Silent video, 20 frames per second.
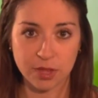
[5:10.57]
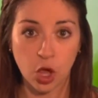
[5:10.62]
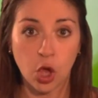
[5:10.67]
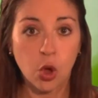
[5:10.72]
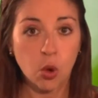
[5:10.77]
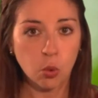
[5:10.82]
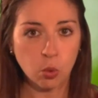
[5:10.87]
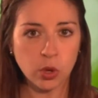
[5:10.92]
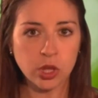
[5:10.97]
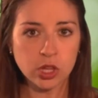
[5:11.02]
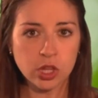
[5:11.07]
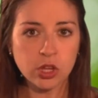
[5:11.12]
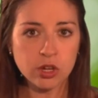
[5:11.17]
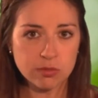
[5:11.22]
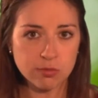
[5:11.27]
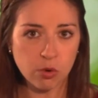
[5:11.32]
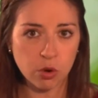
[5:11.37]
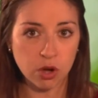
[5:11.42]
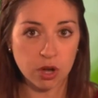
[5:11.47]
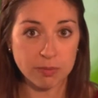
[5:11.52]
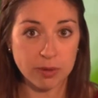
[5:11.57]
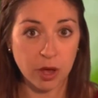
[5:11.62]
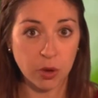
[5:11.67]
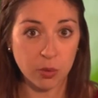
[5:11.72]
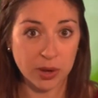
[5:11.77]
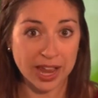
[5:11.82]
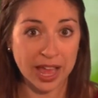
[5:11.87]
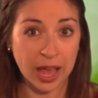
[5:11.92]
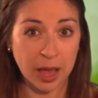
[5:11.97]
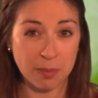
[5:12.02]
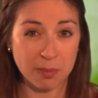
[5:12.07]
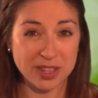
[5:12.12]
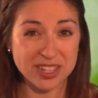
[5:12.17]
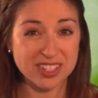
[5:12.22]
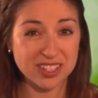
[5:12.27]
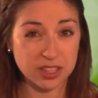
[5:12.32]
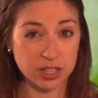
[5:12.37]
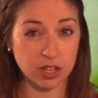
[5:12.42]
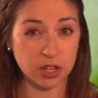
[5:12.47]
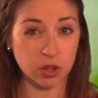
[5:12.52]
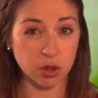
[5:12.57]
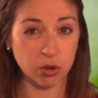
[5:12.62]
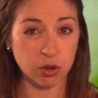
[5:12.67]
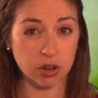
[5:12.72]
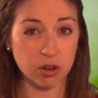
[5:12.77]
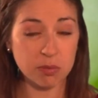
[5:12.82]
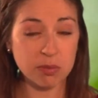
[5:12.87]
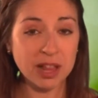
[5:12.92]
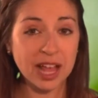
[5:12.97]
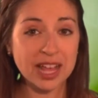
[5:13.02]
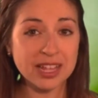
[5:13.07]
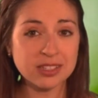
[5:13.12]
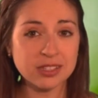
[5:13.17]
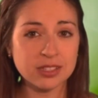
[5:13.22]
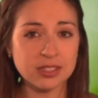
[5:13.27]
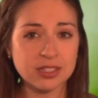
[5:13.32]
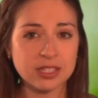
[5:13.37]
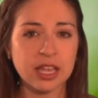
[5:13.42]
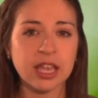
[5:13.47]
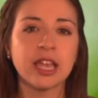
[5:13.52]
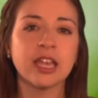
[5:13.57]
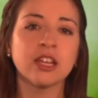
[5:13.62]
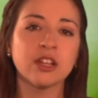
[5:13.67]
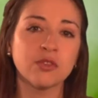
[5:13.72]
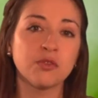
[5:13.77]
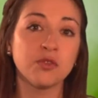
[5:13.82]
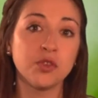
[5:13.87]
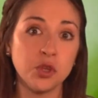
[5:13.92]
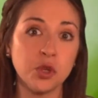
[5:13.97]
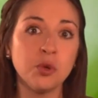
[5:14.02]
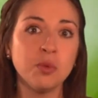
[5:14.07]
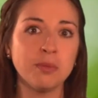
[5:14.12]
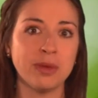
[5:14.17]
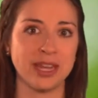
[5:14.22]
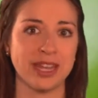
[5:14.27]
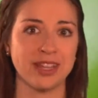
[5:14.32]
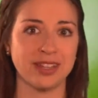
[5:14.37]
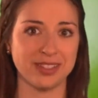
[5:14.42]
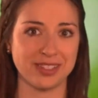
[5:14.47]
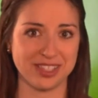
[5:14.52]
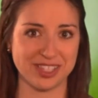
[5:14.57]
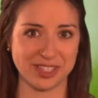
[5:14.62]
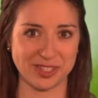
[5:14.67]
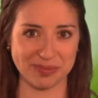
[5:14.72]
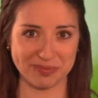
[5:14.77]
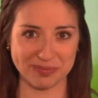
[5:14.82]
We'll learn more about what happens in the chloroplasts in a few minutes.